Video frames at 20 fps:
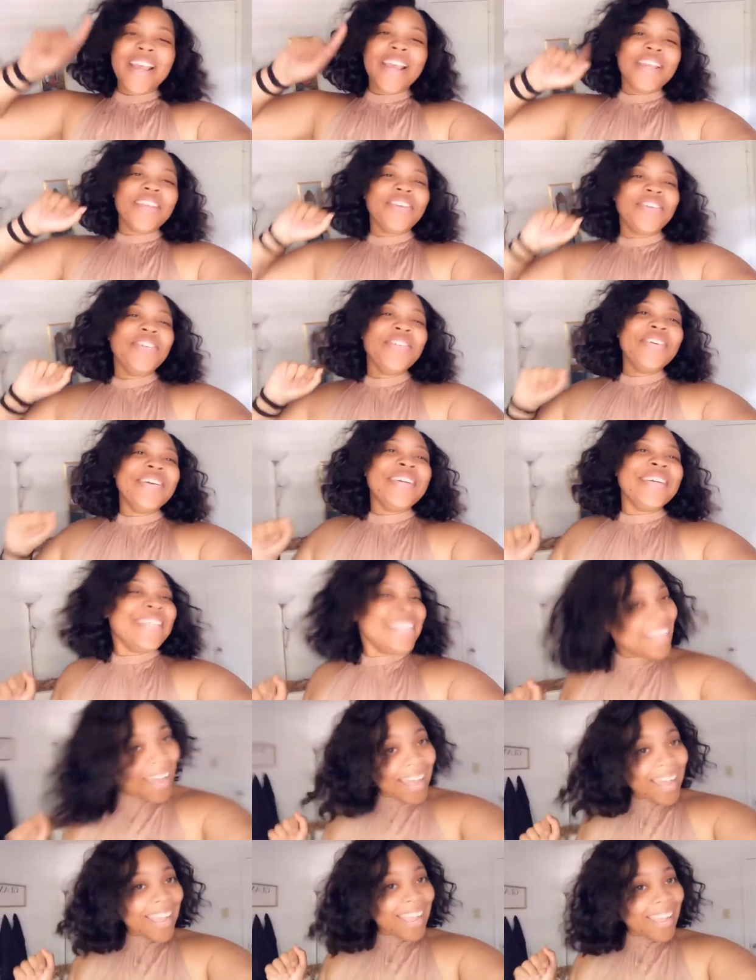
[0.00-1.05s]
You
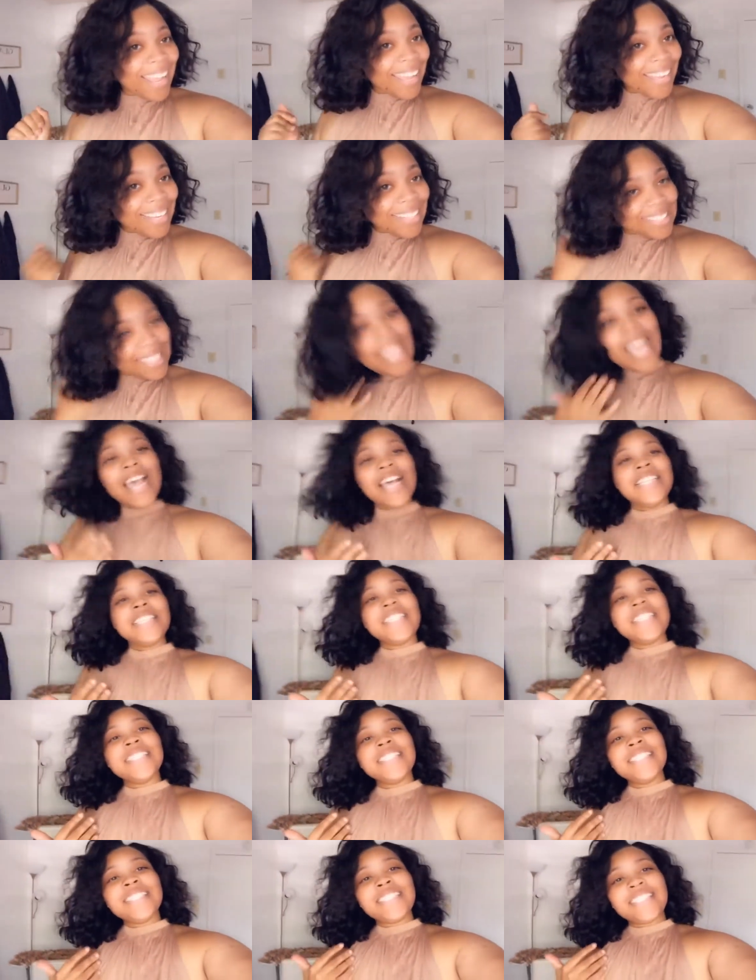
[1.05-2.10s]
guys,
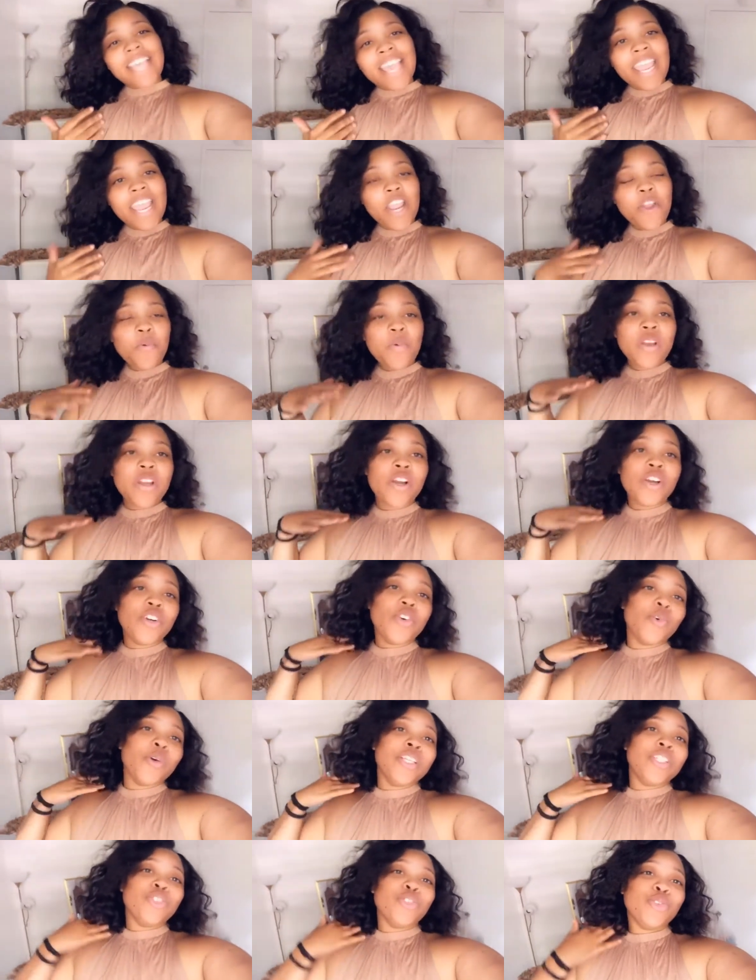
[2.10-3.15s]
today we are
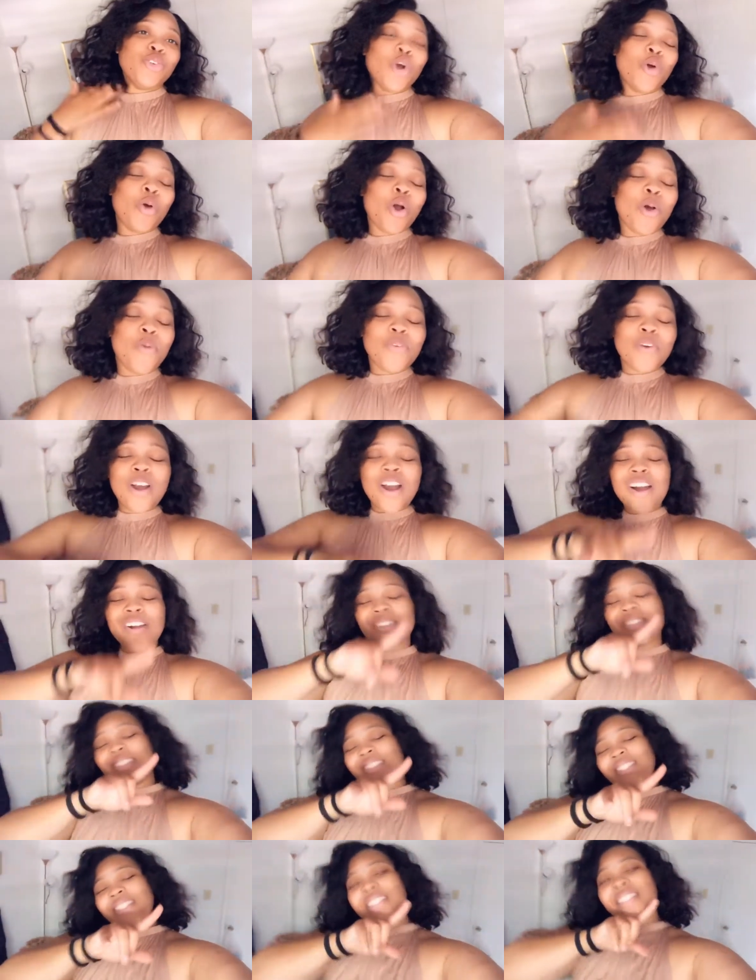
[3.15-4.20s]
going to go over our
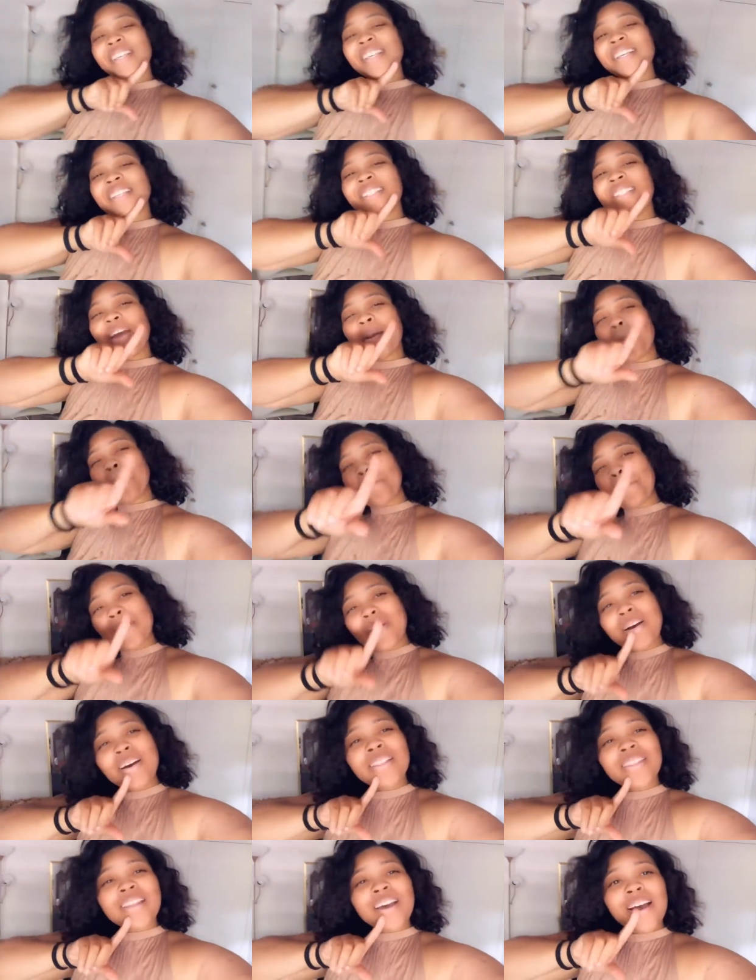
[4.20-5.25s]

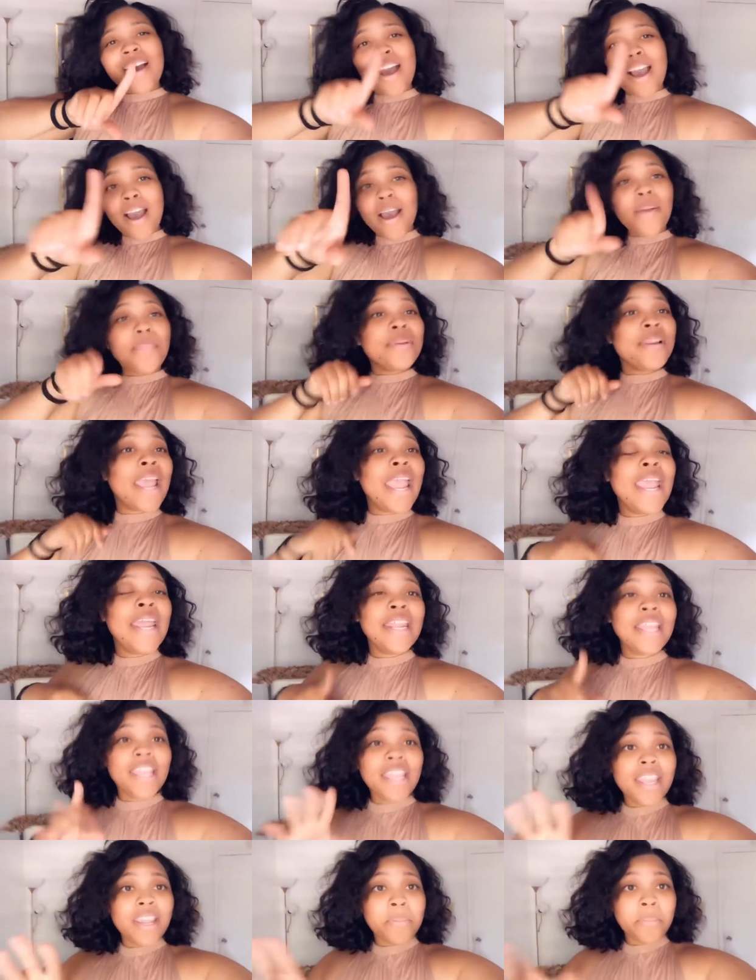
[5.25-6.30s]
6-month
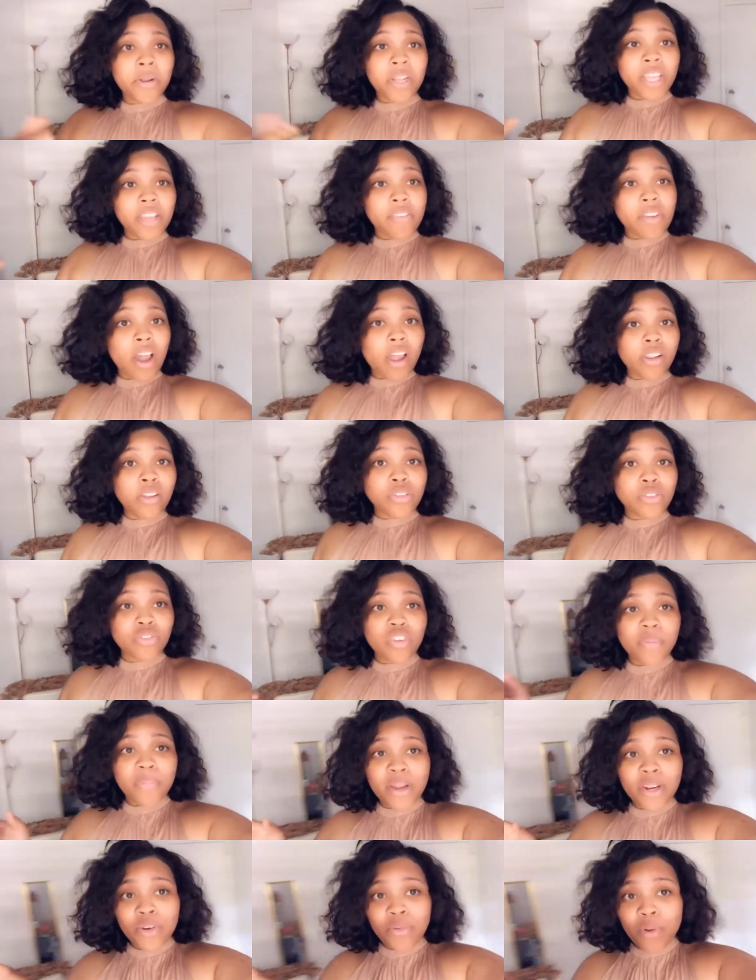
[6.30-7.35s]
update, and I'm gonna give y'all a little tour of
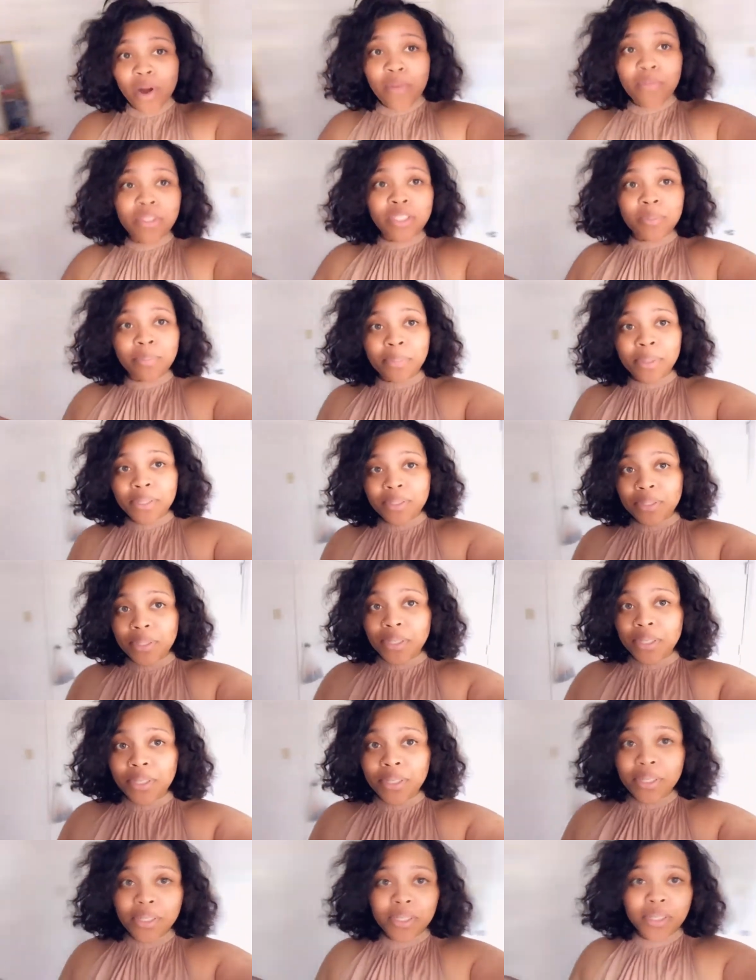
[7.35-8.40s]
my new office space
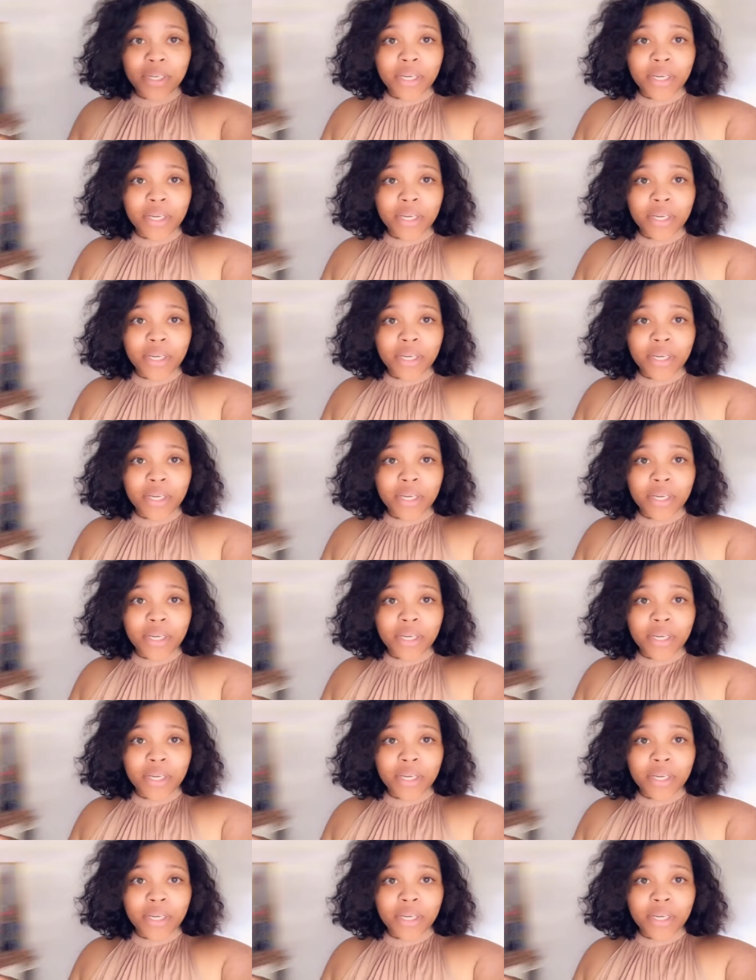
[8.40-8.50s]
here.